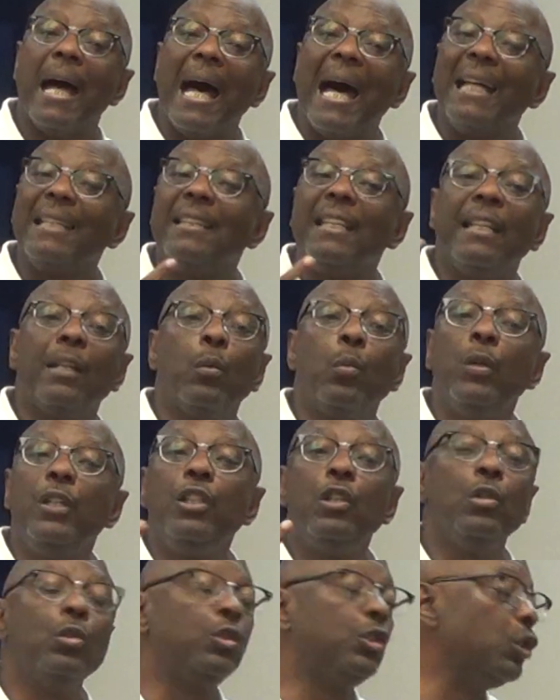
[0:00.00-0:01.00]
I think we
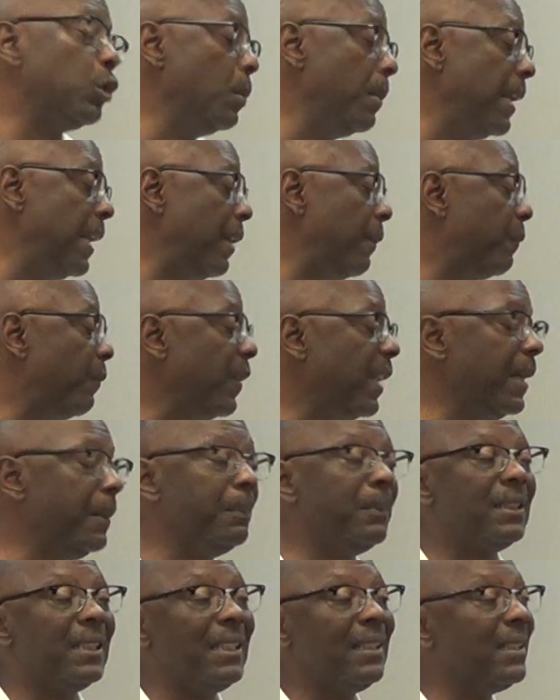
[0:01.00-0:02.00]
use too many
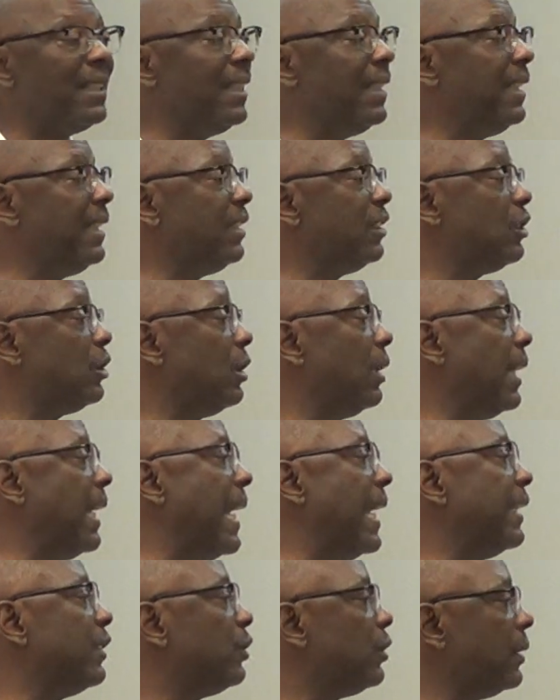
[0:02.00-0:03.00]
flimsy things
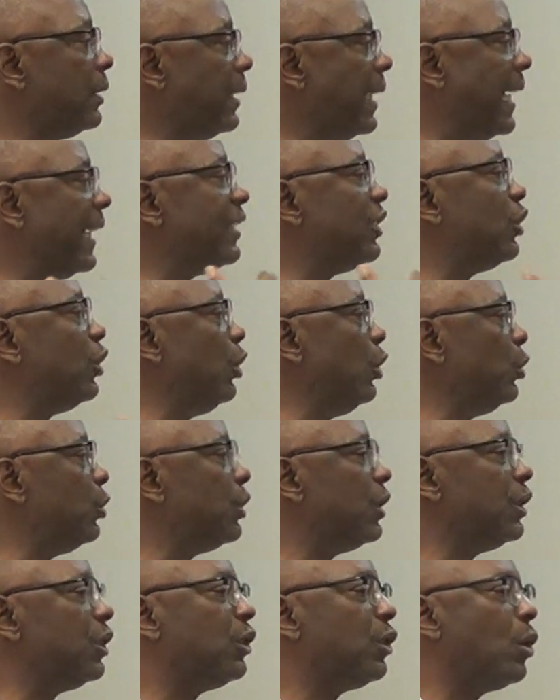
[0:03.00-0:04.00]
as
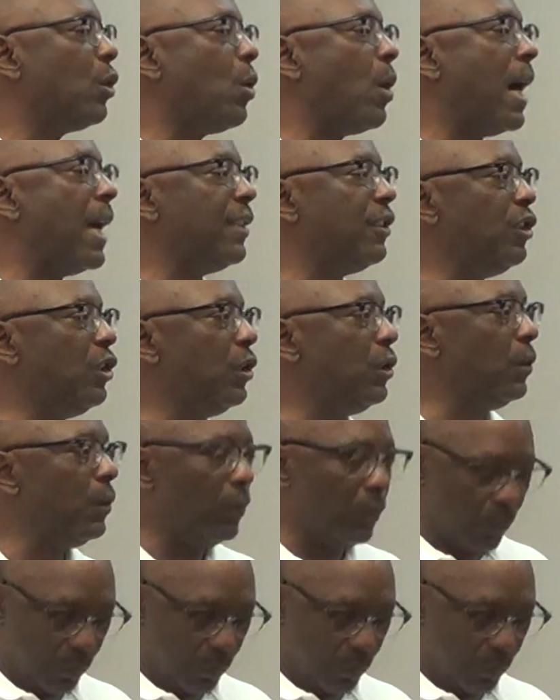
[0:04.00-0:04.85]
excuses to go out and use.